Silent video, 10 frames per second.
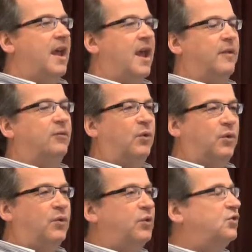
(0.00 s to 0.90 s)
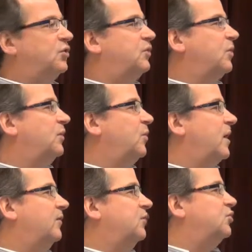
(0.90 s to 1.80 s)
and for the future, the only
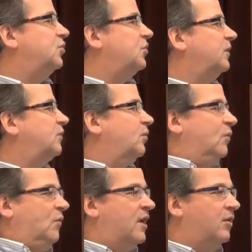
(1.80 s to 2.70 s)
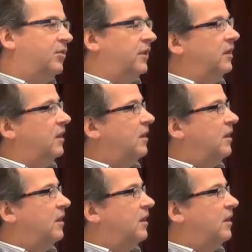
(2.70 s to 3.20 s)
way of ensuring healthy